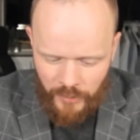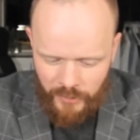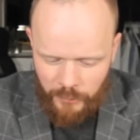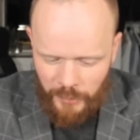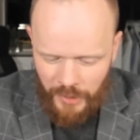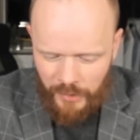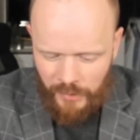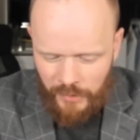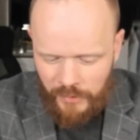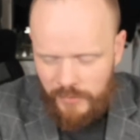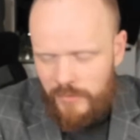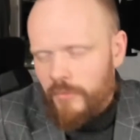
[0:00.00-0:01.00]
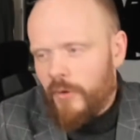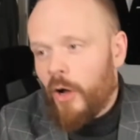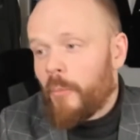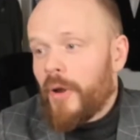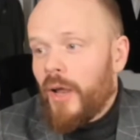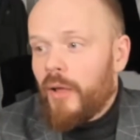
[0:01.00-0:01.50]
explaining this
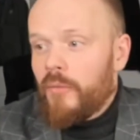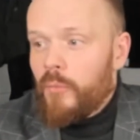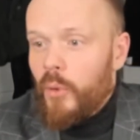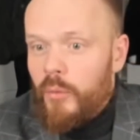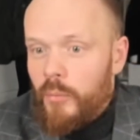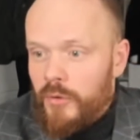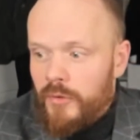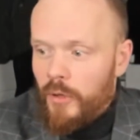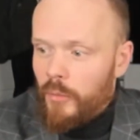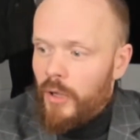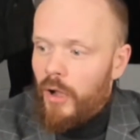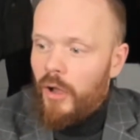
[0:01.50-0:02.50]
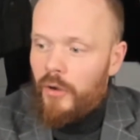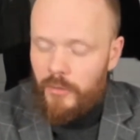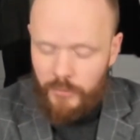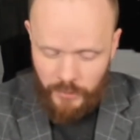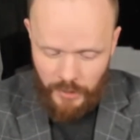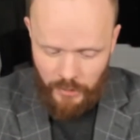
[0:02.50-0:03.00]
phenomena and what's going on
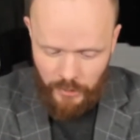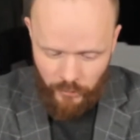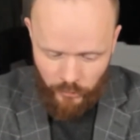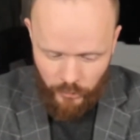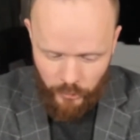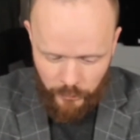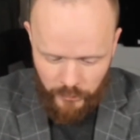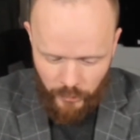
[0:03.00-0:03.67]
in the room.